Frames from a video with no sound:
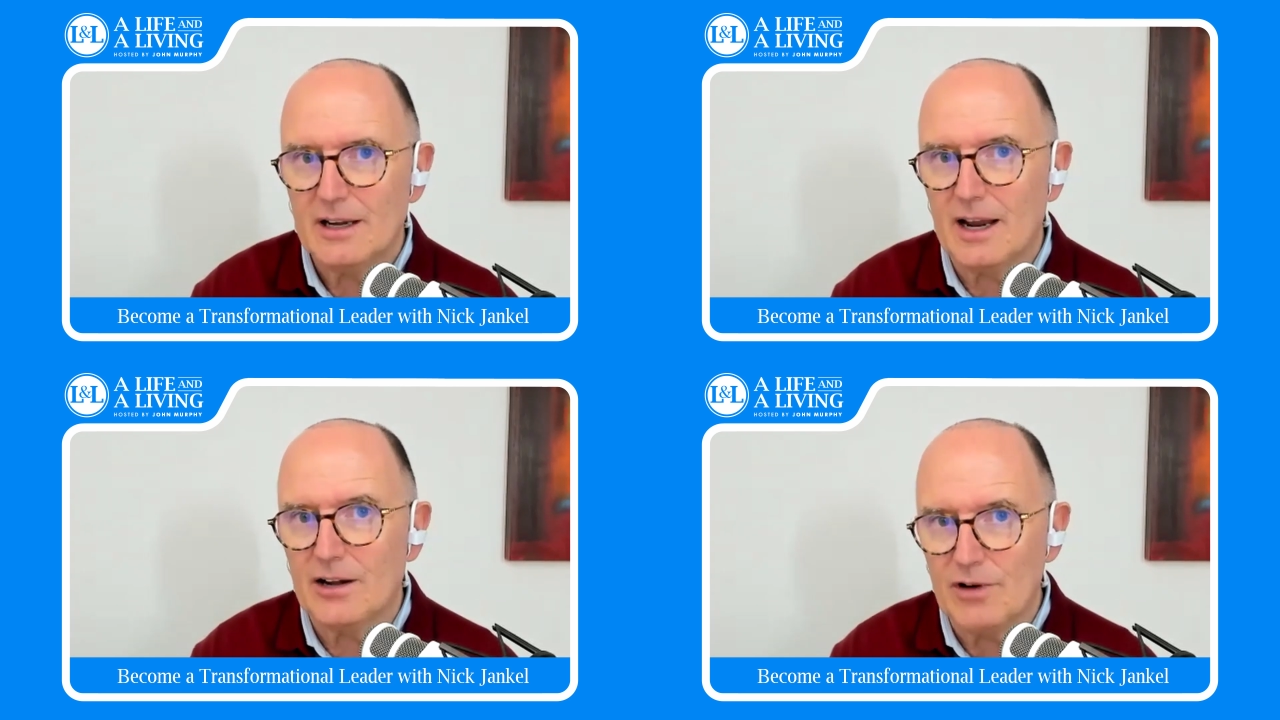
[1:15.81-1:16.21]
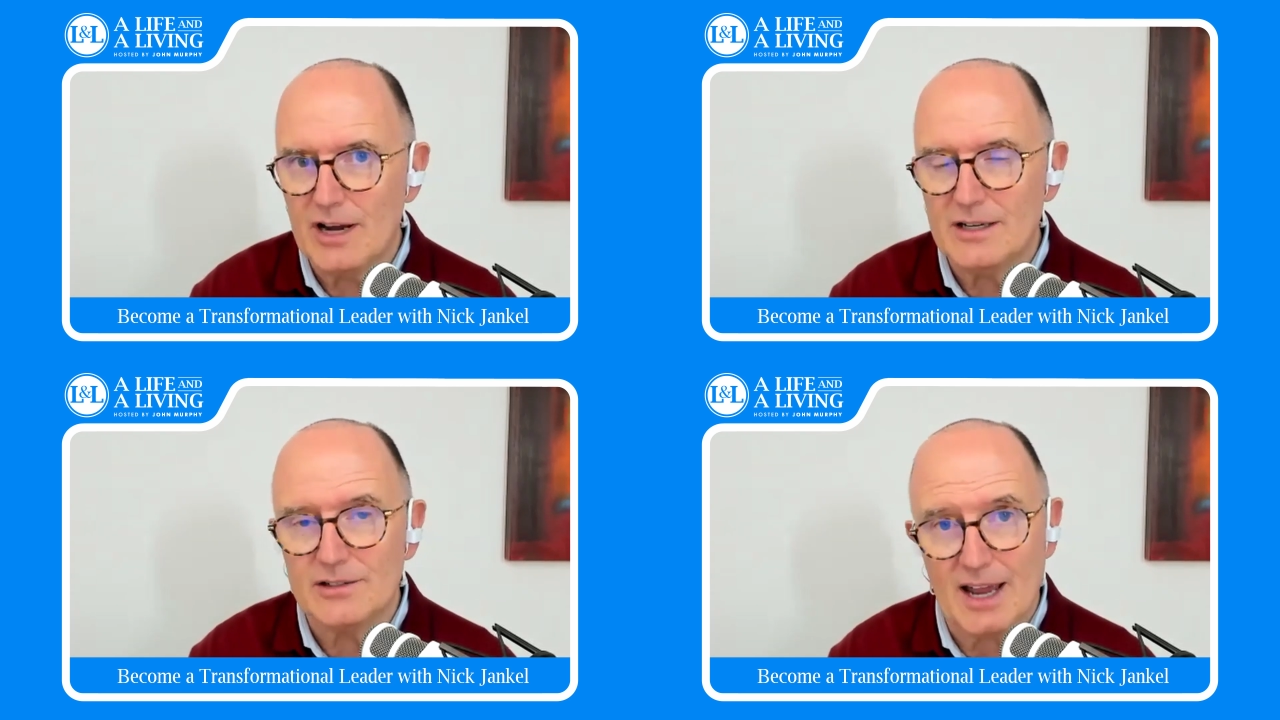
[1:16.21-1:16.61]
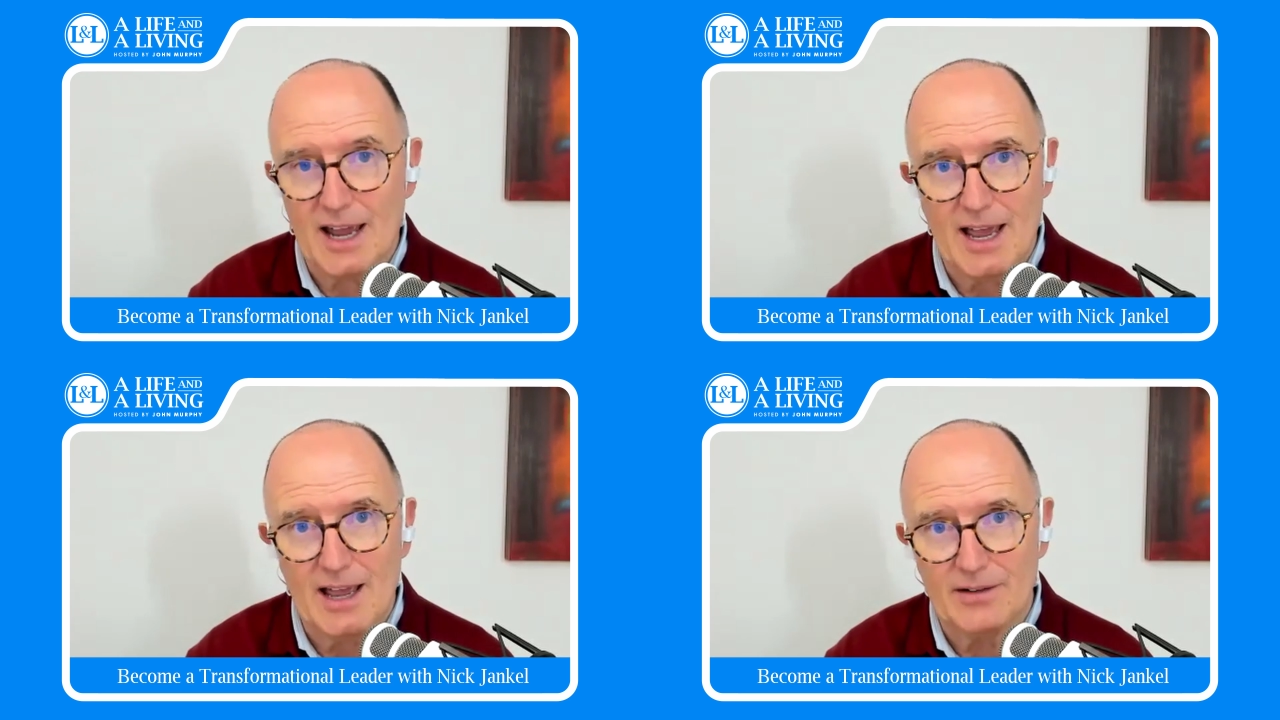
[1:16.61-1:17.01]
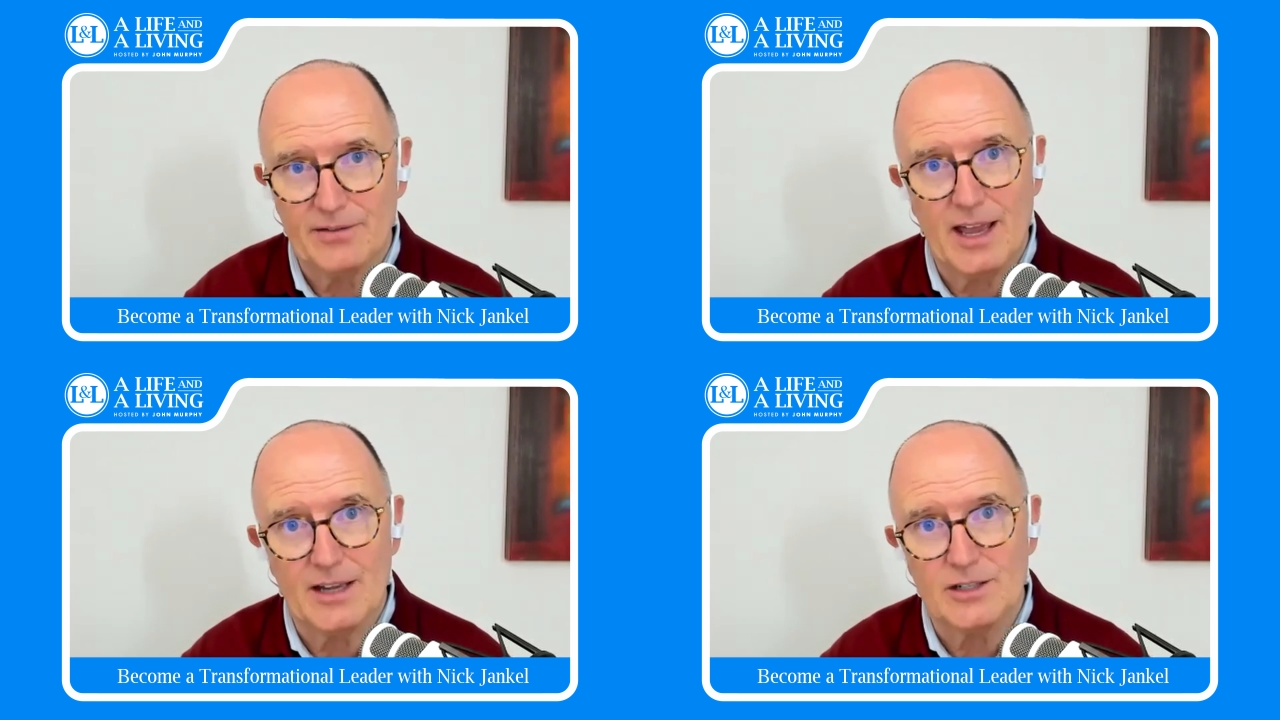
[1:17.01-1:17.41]
ingredient to have,
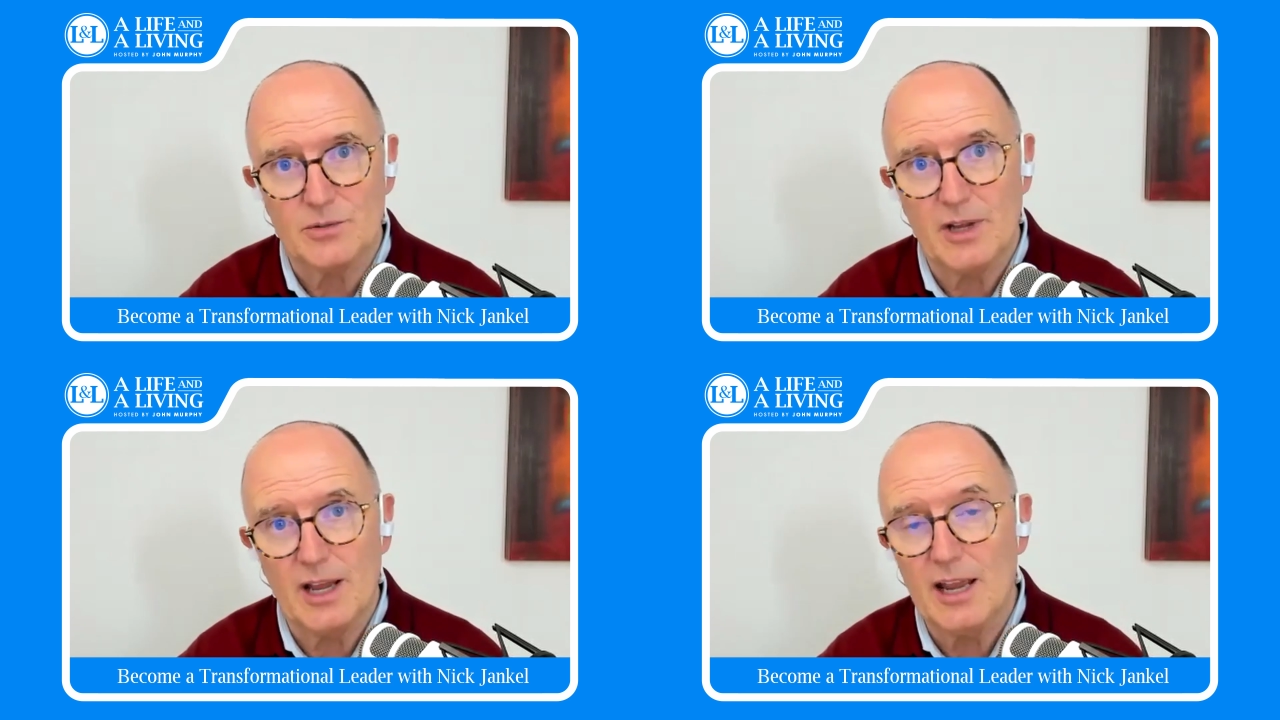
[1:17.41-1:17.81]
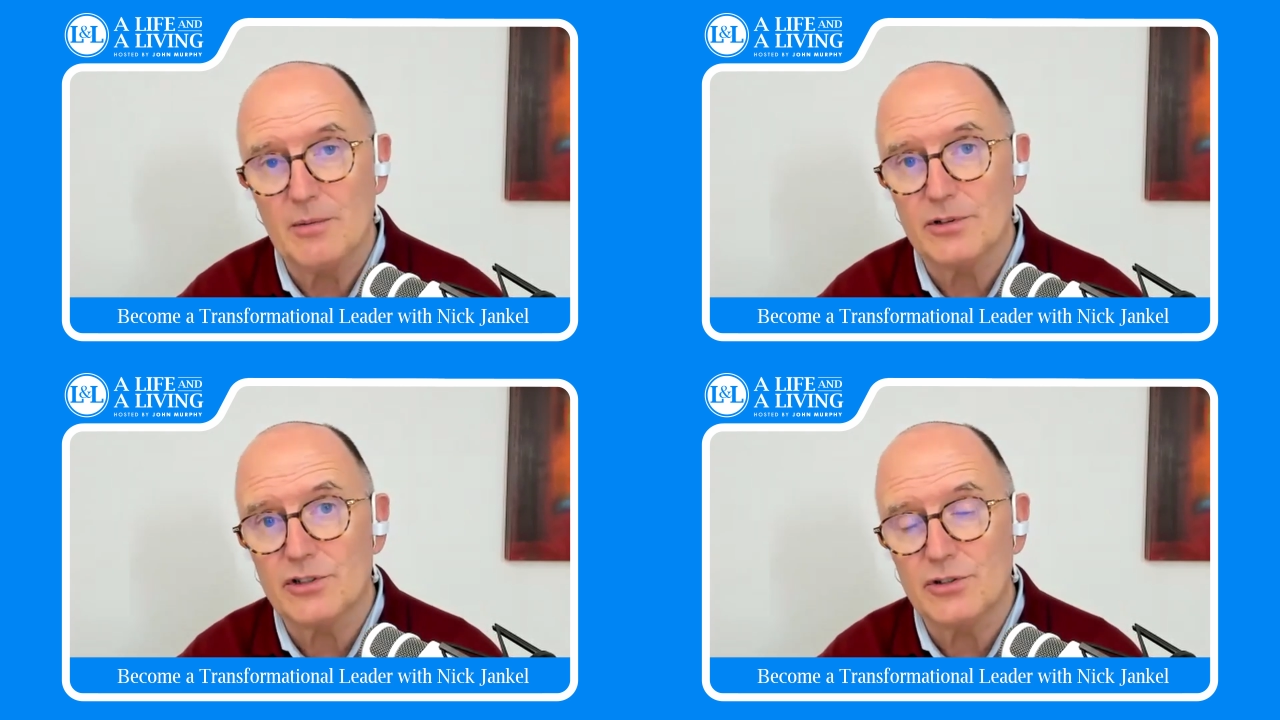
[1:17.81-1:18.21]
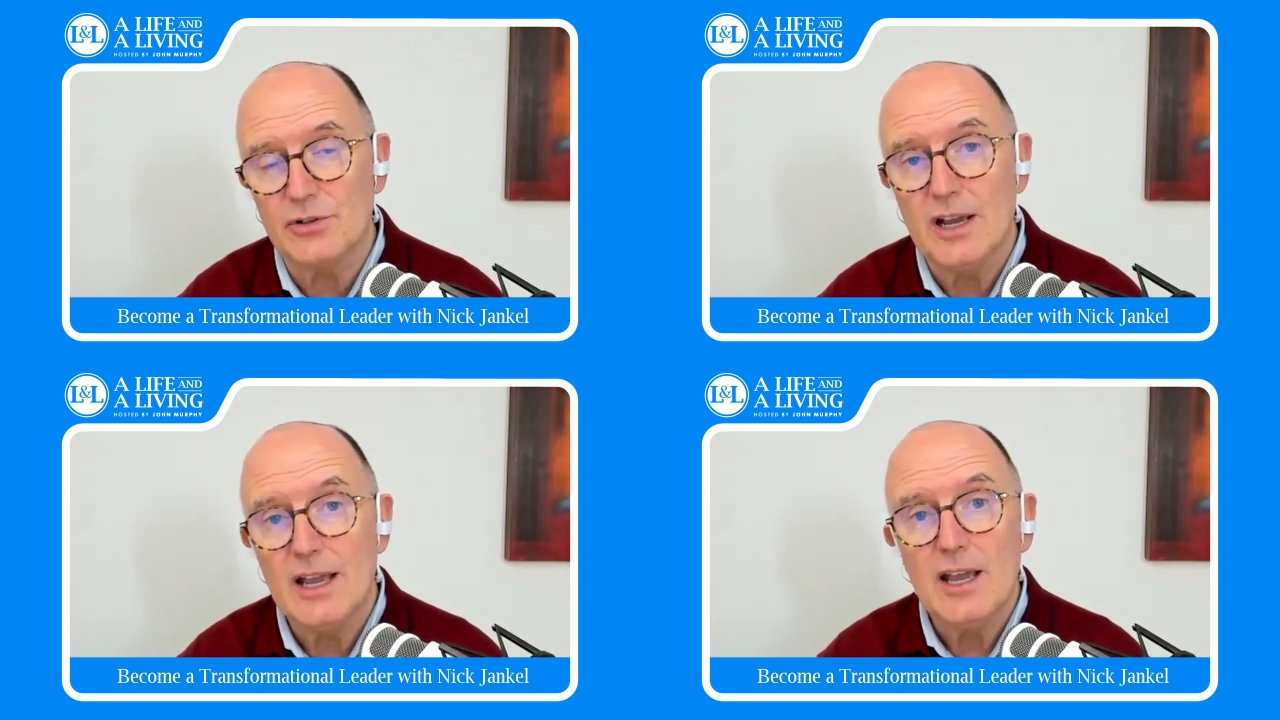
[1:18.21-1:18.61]
and to be able to